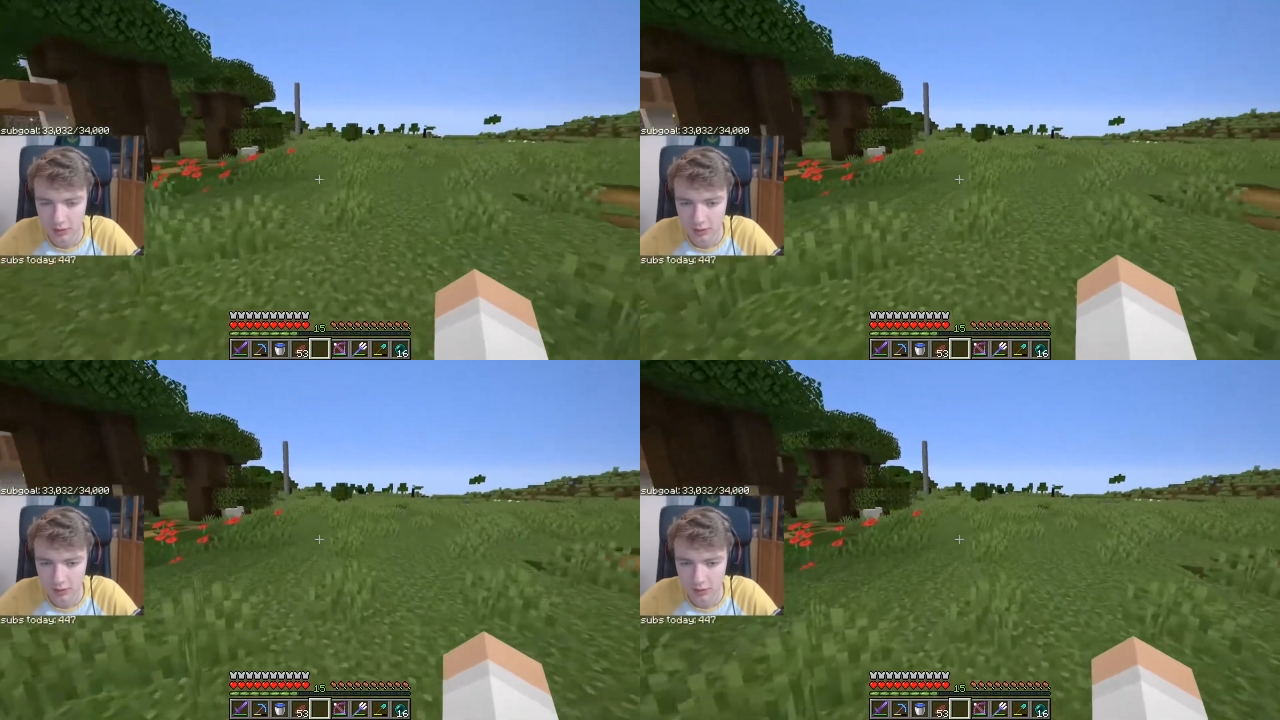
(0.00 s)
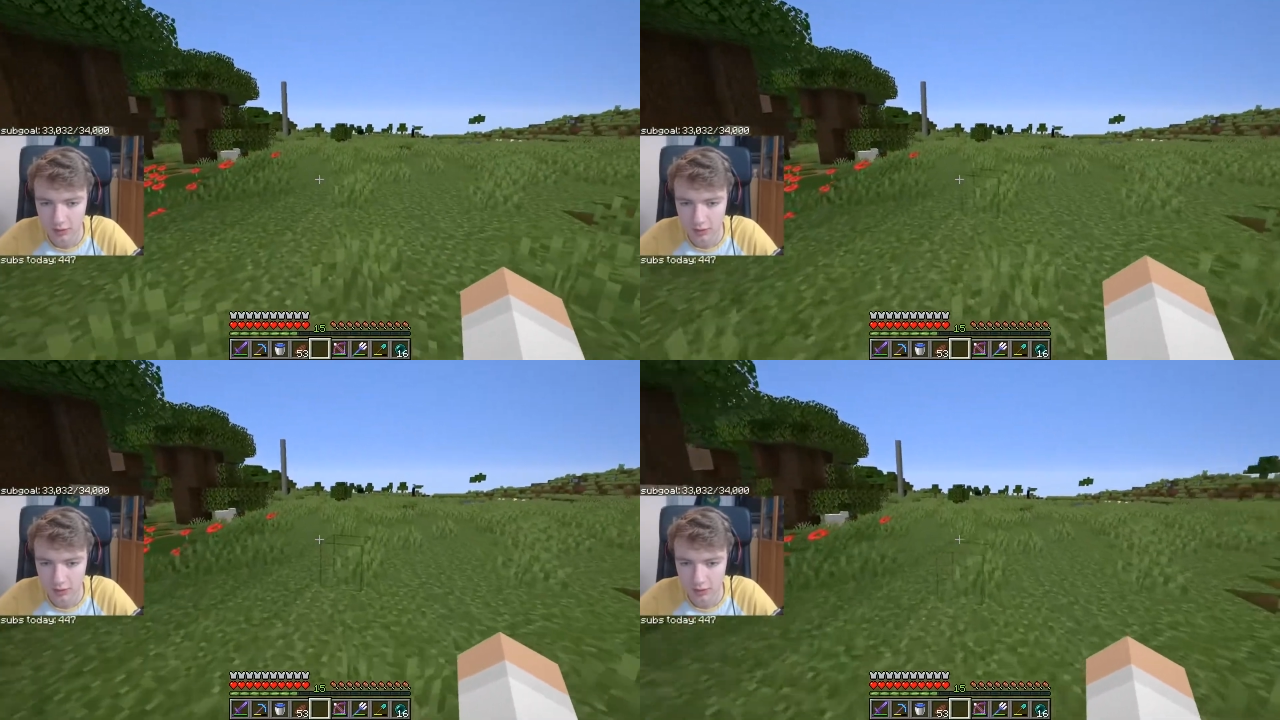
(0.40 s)

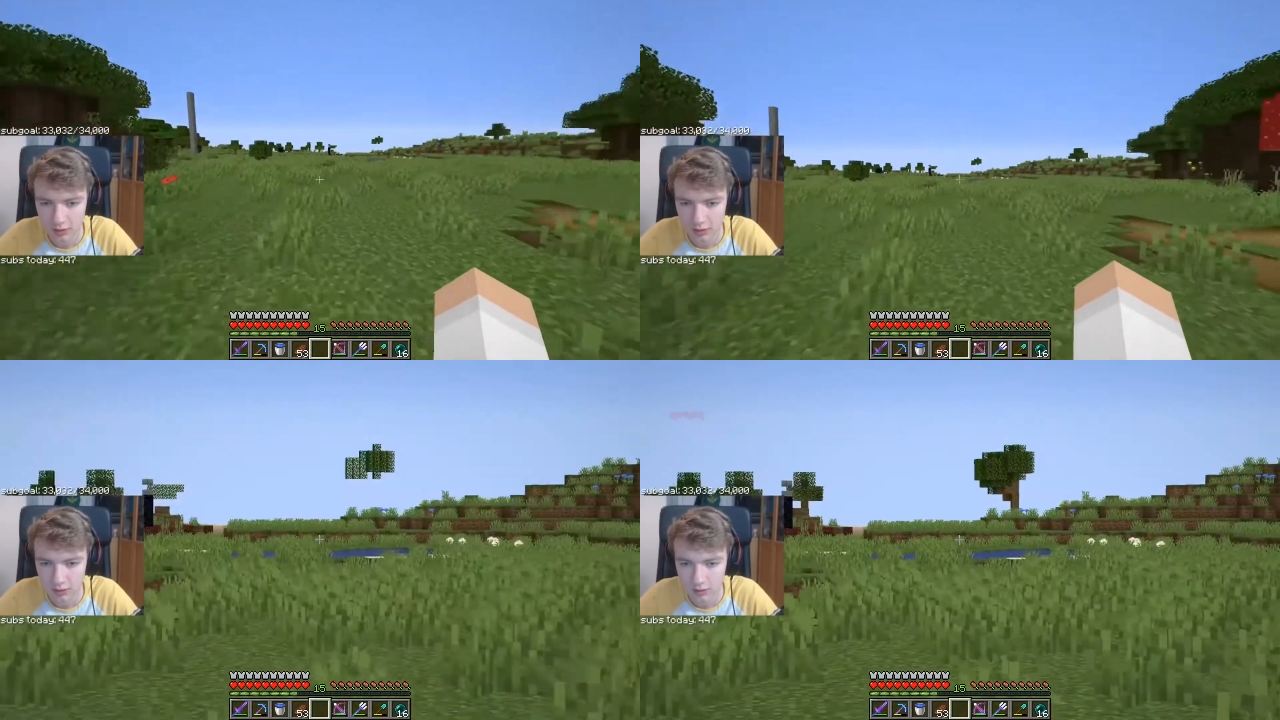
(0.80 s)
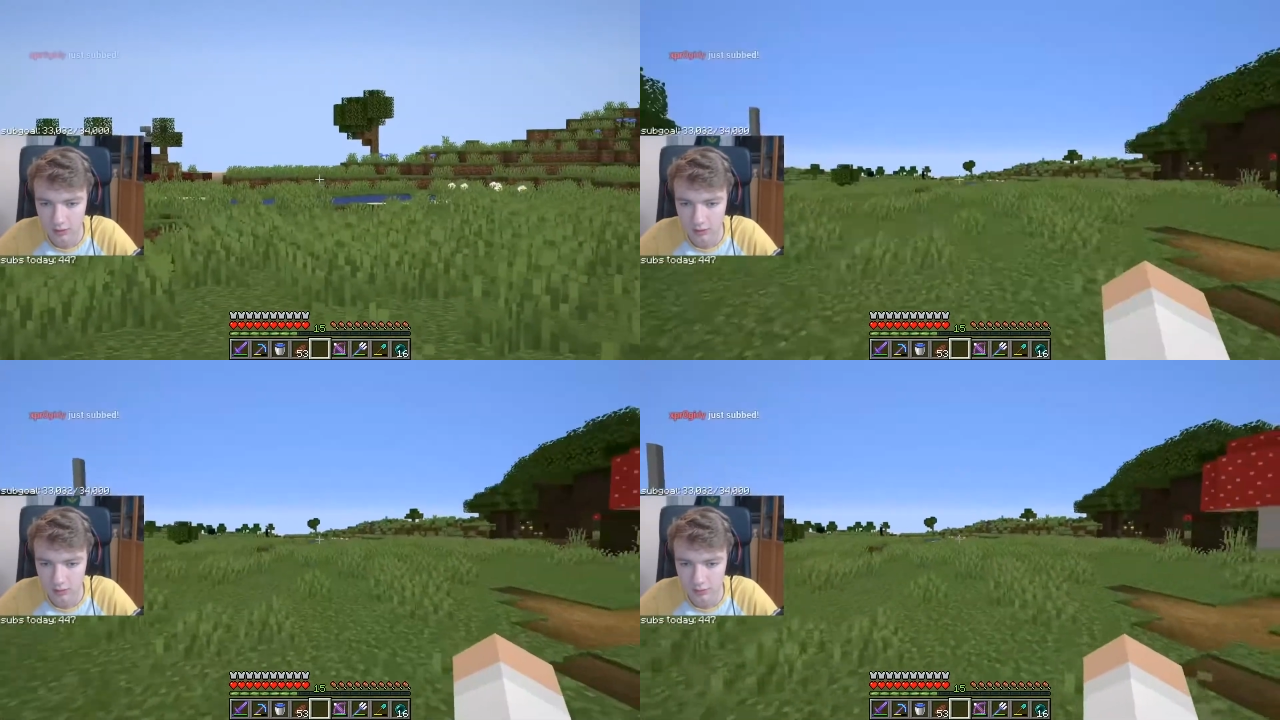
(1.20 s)

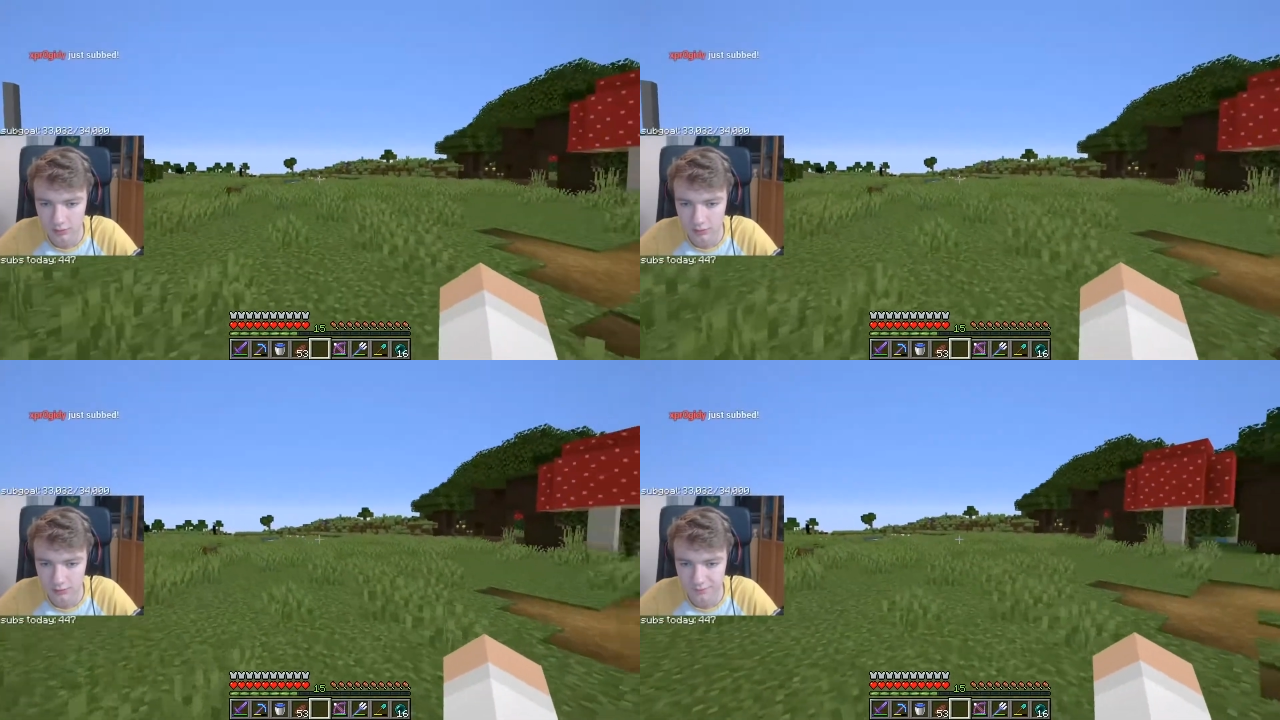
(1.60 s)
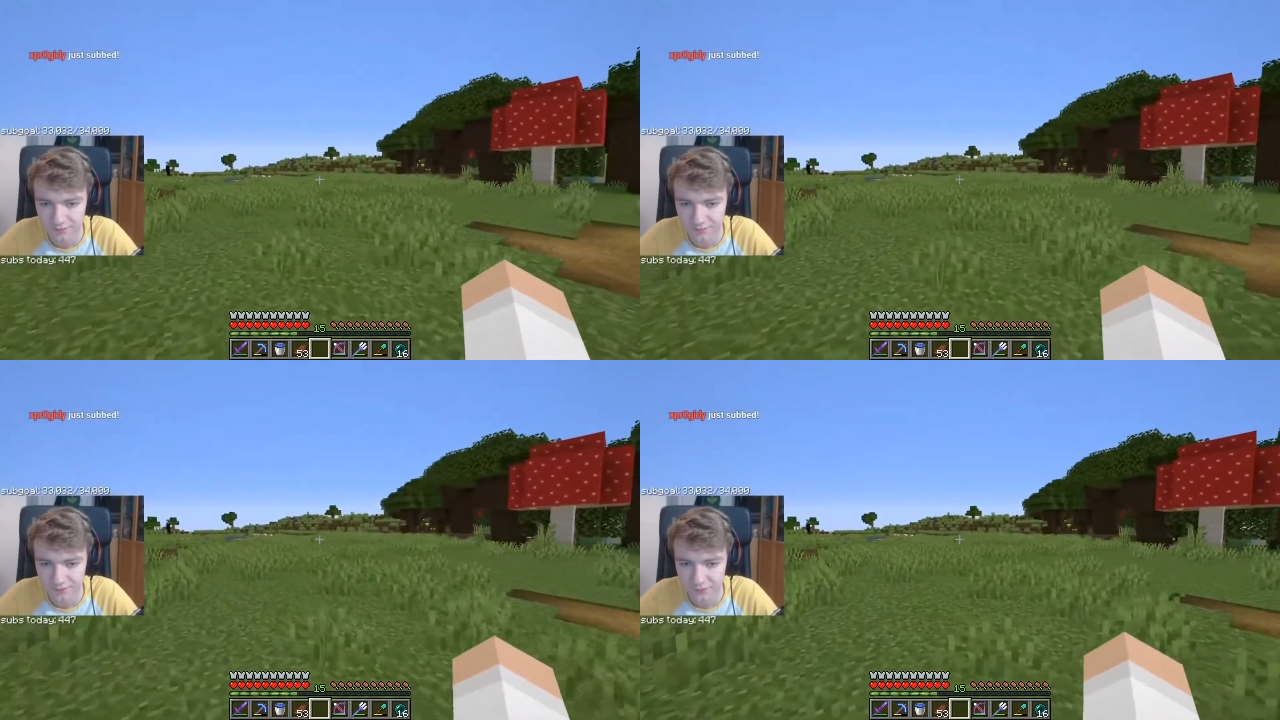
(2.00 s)

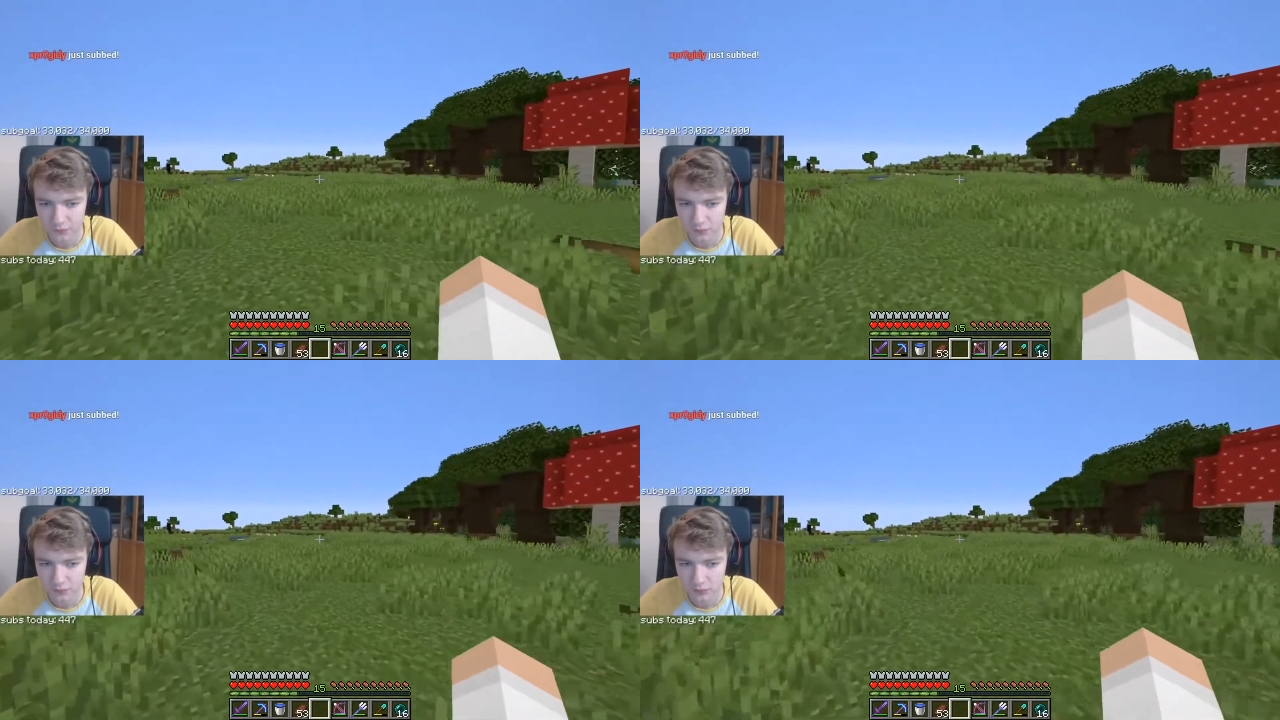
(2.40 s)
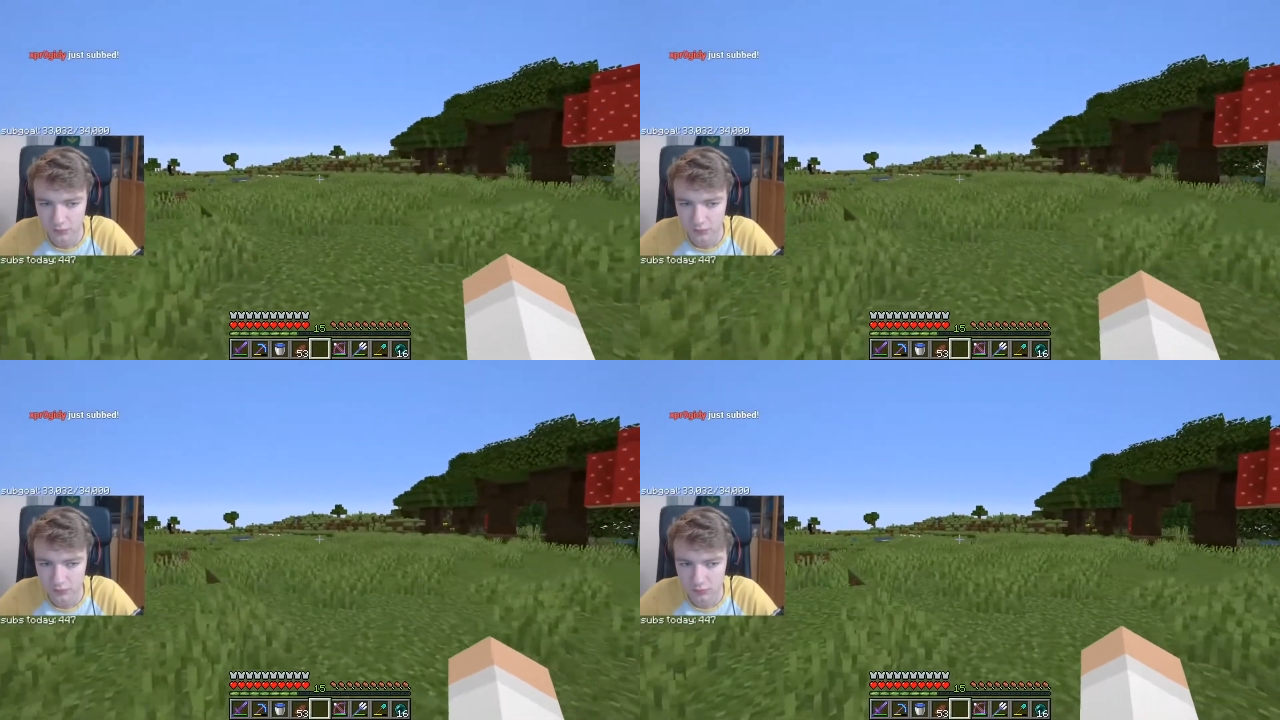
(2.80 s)

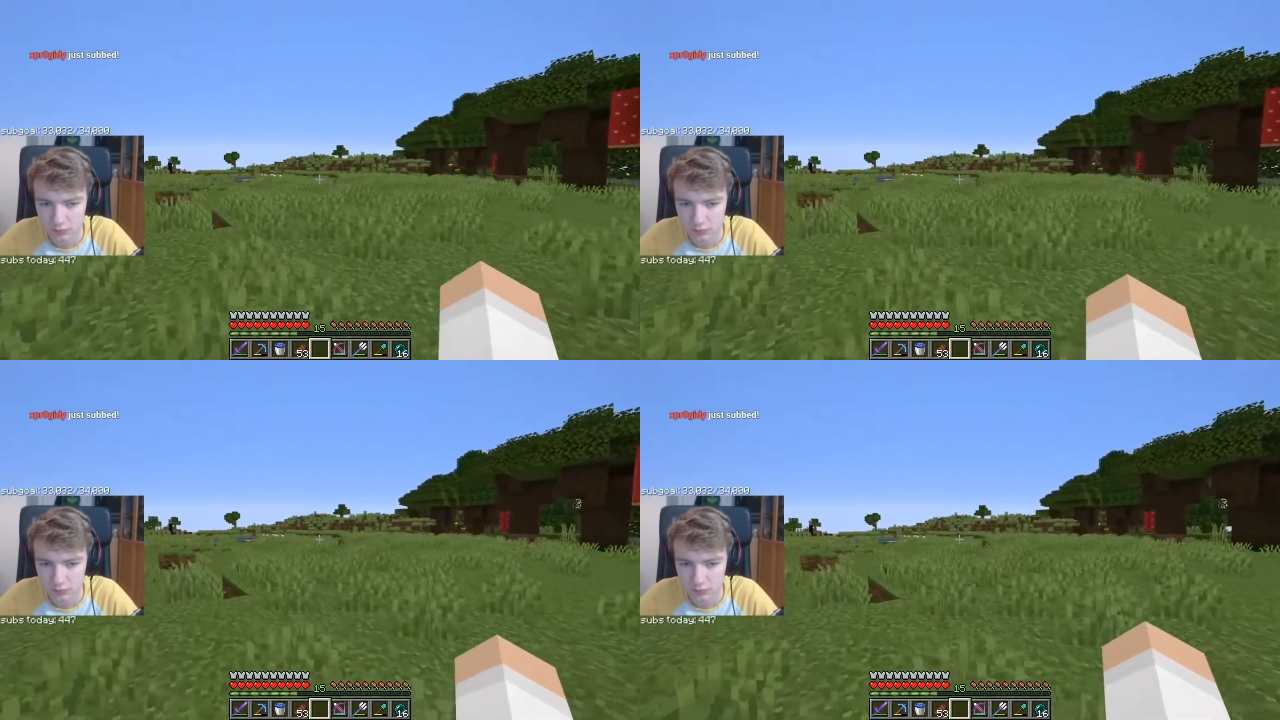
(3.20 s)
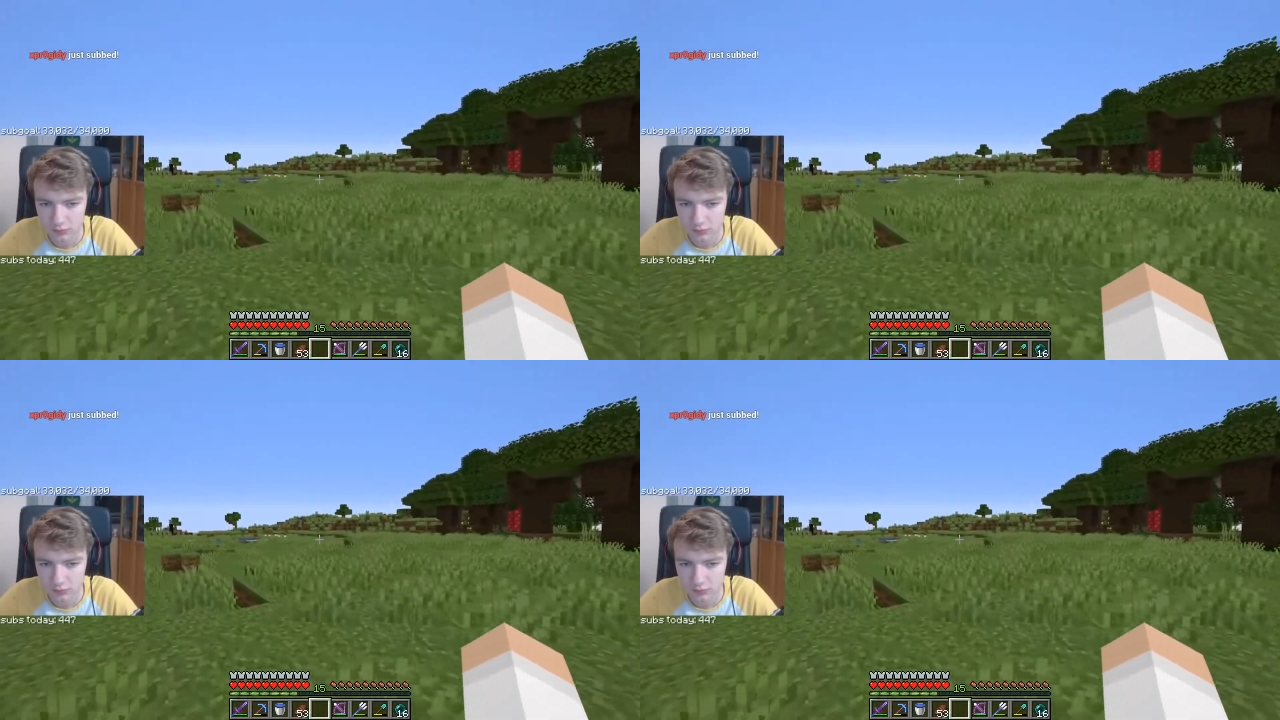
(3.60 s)
Nothing is said.